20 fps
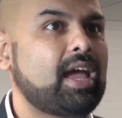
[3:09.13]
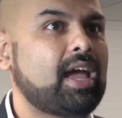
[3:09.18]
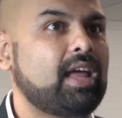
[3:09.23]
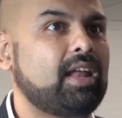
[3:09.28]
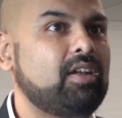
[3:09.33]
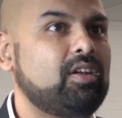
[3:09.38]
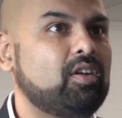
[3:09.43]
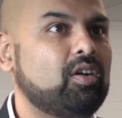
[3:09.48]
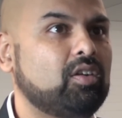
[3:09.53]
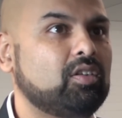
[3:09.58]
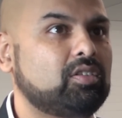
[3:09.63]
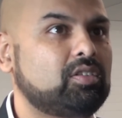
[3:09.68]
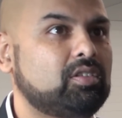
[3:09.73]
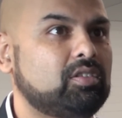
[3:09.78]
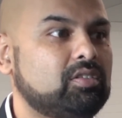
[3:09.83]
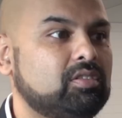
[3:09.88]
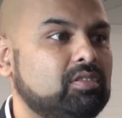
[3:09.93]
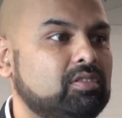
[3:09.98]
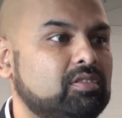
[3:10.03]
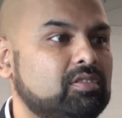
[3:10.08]
and not
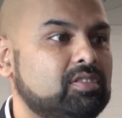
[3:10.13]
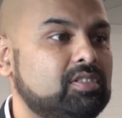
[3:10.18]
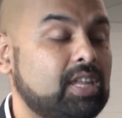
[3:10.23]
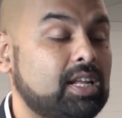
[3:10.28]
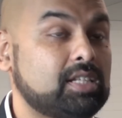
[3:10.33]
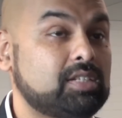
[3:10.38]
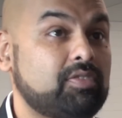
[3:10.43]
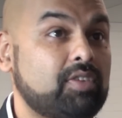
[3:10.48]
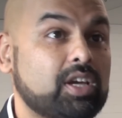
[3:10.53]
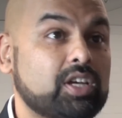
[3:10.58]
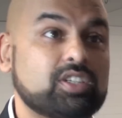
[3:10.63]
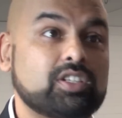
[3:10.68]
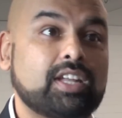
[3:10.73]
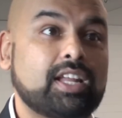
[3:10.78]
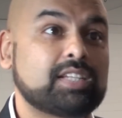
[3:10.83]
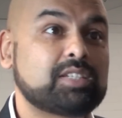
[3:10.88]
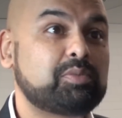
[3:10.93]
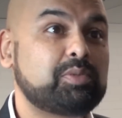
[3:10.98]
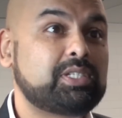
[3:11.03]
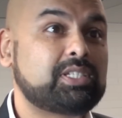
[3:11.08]
satisfaction.
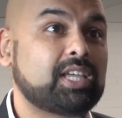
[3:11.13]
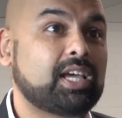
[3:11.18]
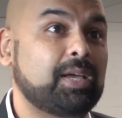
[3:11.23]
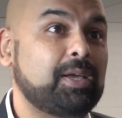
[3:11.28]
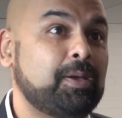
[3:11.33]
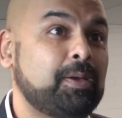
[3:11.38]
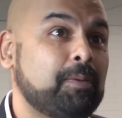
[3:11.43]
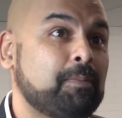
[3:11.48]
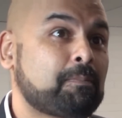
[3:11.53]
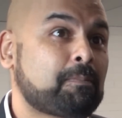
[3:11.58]
As we say,